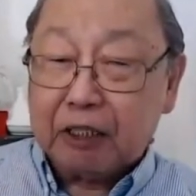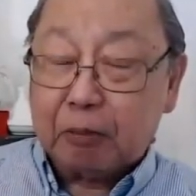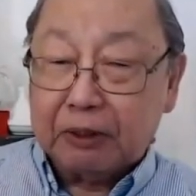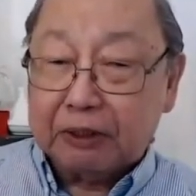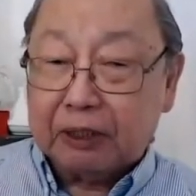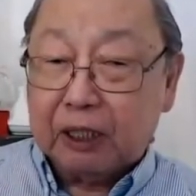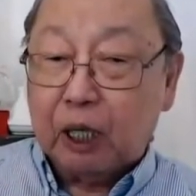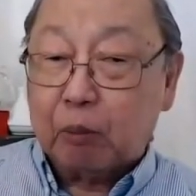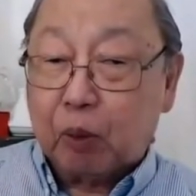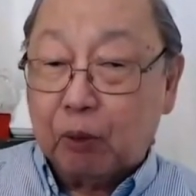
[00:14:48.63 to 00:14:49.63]
explicitly
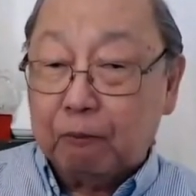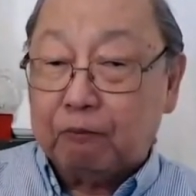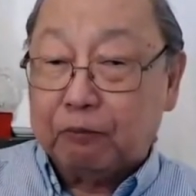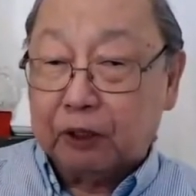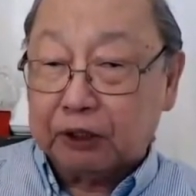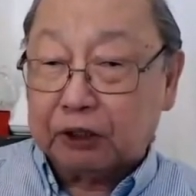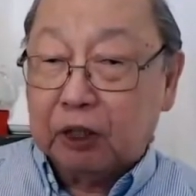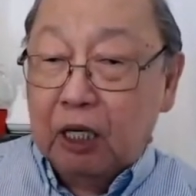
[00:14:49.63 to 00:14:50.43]
approved first